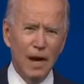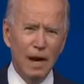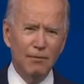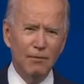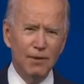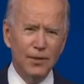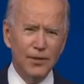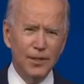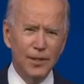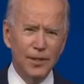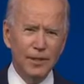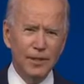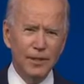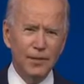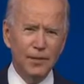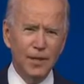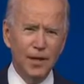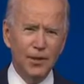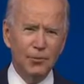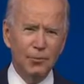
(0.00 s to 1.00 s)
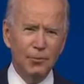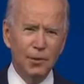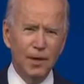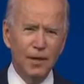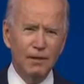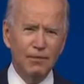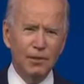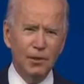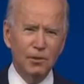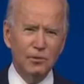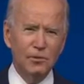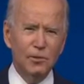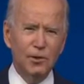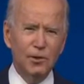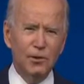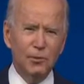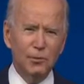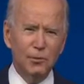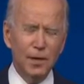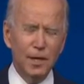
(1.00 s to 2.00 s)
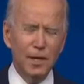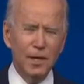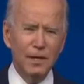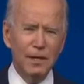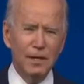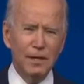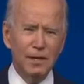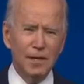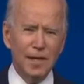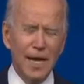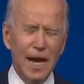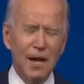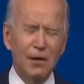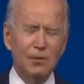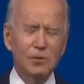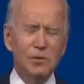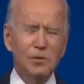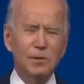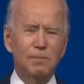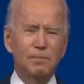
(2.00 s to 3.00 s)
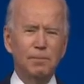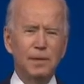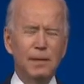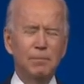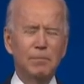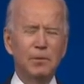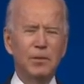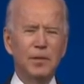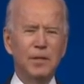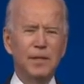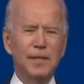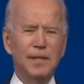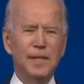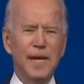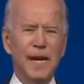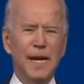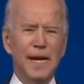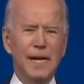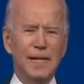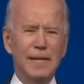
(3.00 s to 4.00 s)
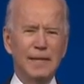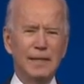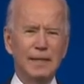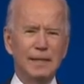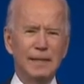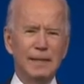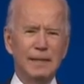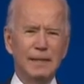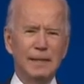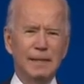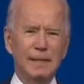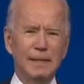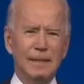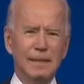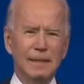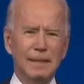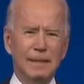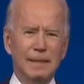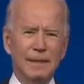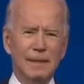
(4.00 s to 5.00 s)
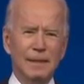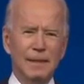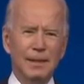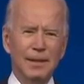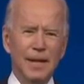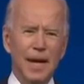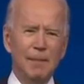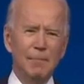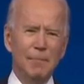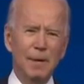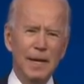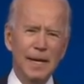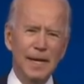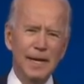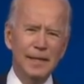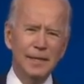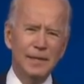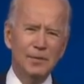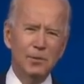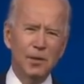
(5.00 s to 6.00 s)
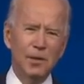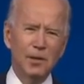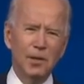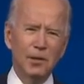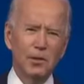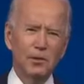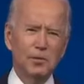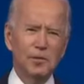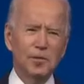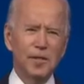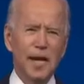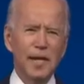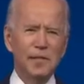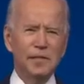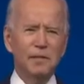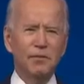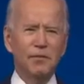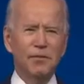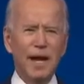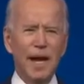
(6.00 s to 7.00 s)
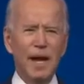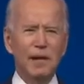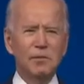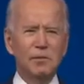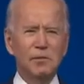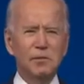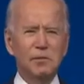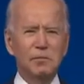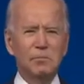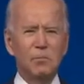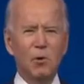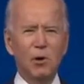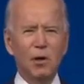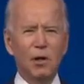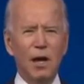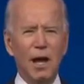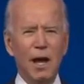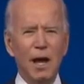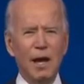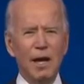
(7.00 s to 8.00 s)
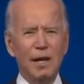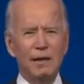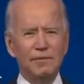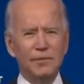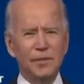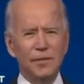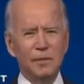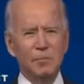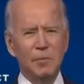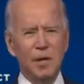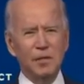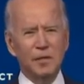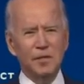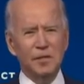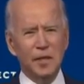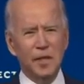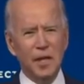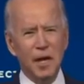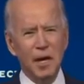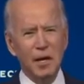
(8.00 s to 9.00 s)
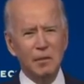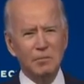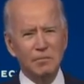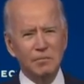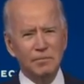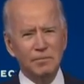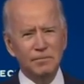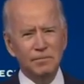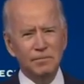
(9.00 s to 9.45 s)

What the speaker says: averaging a death rate of close to 3,000 people a day. That means we're going to lose tens of thousands of more lives in the months to come.